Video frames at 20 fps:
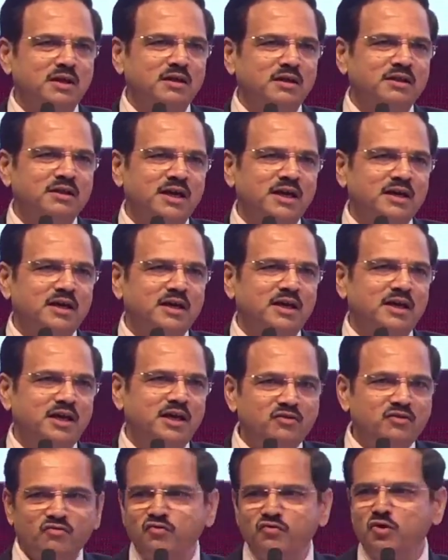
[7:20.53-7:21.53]
that
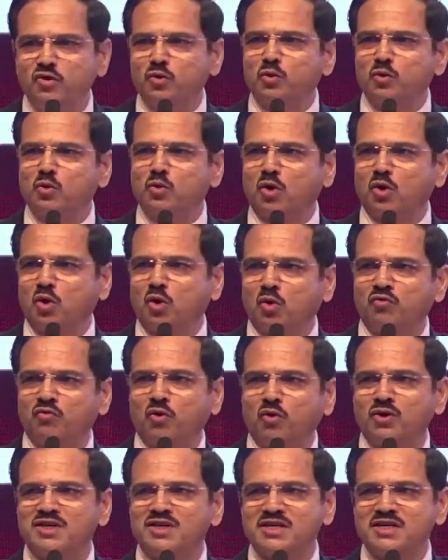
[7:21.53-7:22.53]
if you go
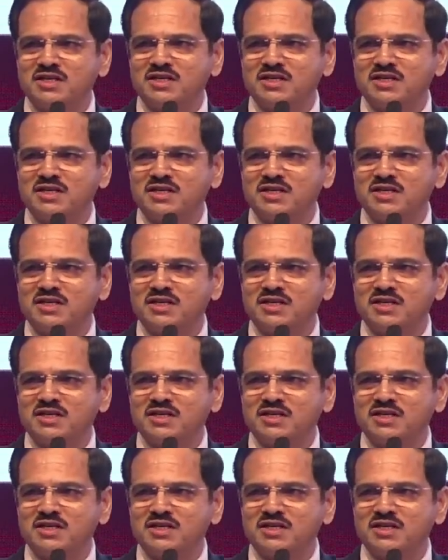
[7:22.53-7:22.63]
for